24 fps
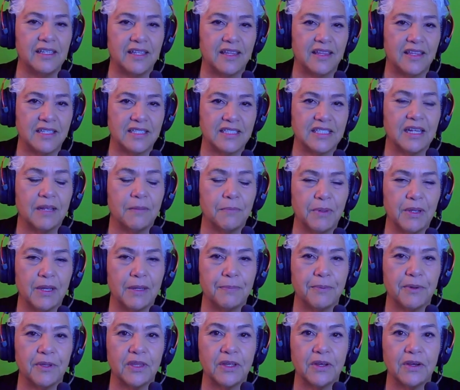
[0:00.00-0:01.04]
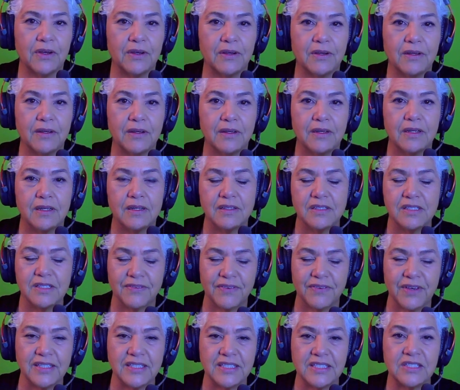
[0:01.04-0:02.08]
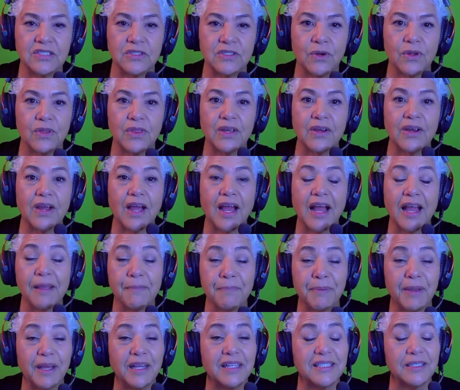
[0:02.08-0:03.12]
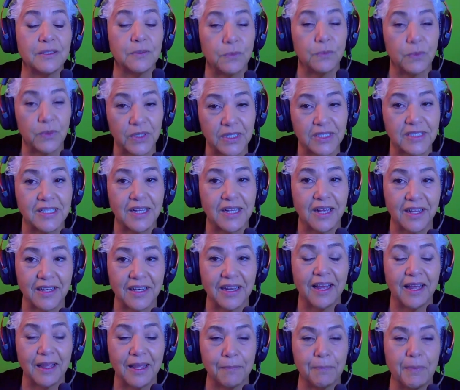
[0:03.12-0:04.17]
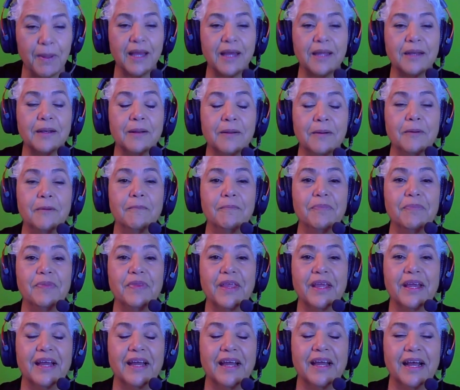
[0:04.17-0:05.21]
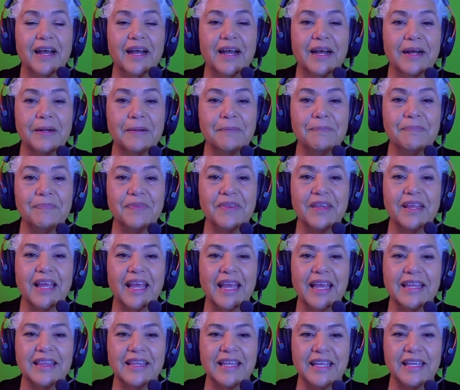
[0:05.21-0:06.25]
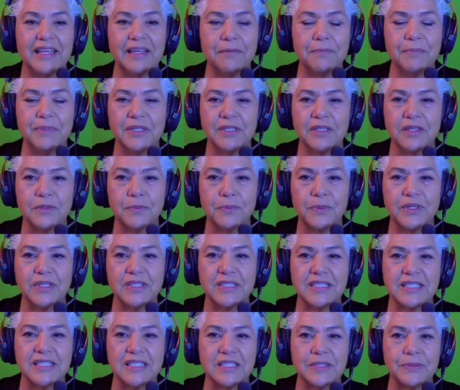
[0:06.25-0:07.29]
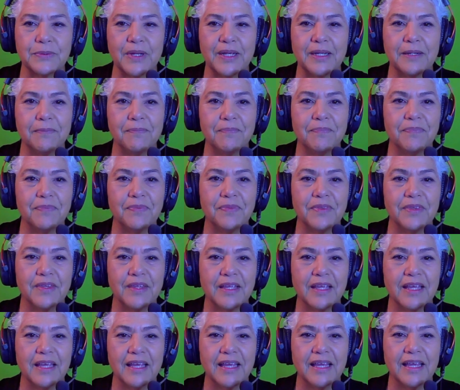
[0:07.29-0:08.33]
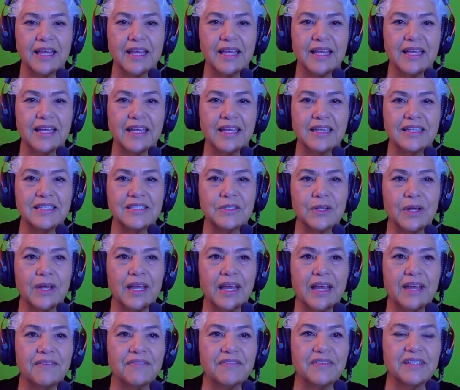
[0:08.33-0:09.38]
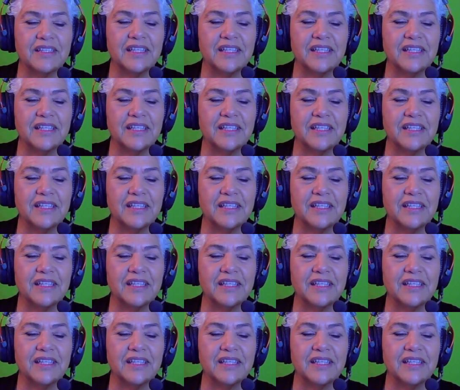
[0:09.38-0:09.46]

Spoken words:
this can be up on their devices or their iPads. It works on an iPad, um, and they can build their words this way. So I have the